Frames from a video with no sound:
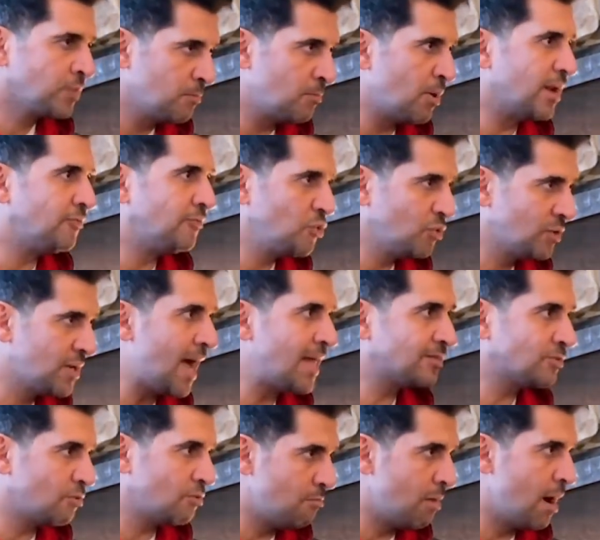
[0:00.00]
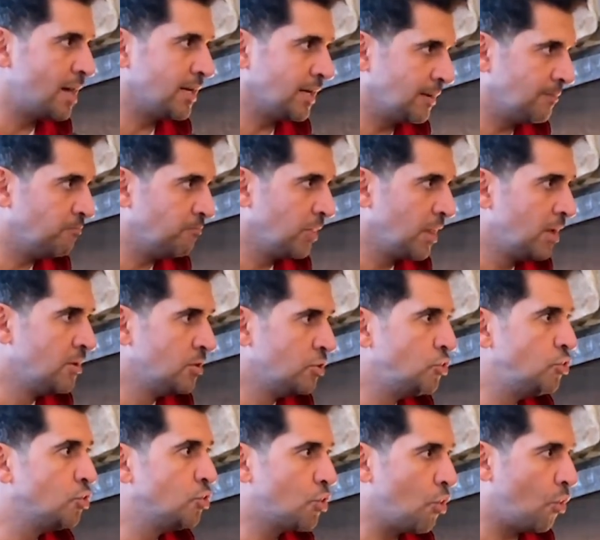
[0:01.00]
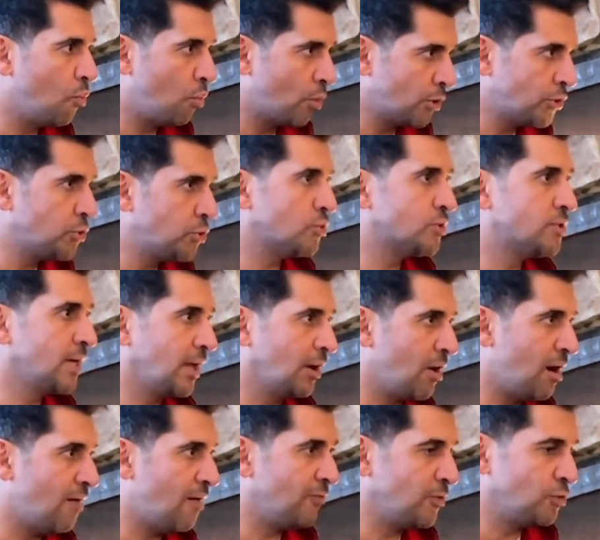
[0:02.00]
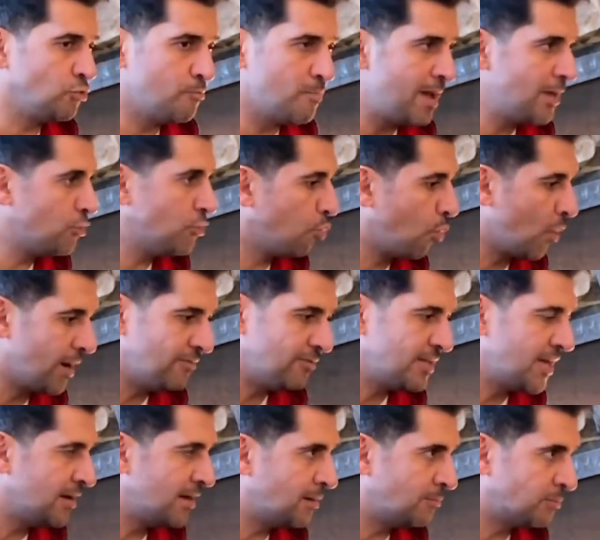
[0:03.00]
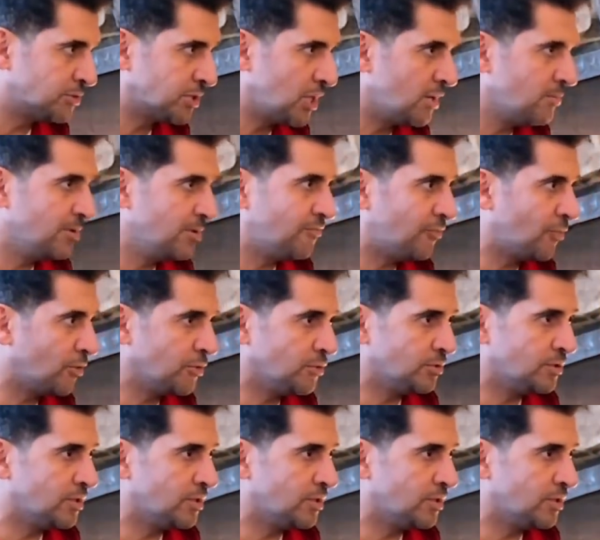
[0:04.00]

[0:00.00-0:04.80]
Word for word: But if you got the money, yep, you go work your tail off and you make whatever that number is going to be for you,